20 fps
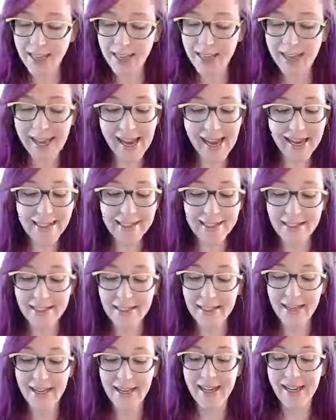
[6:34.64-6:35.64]
And
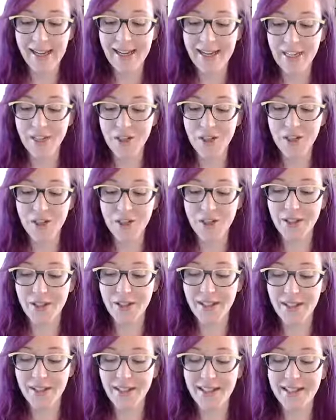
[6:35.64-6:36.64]
it's
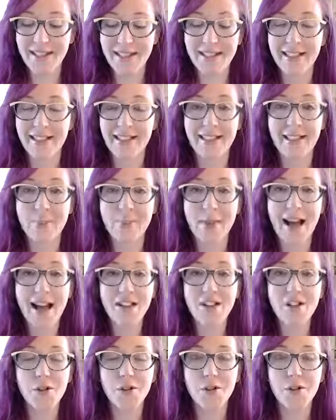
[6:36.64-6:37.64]
just, it's
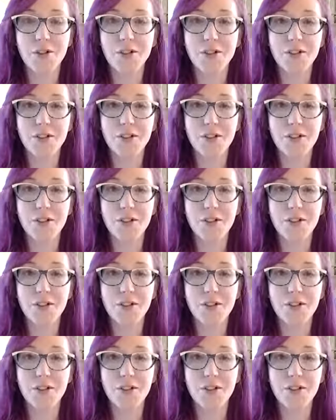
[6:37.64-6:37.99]
magical.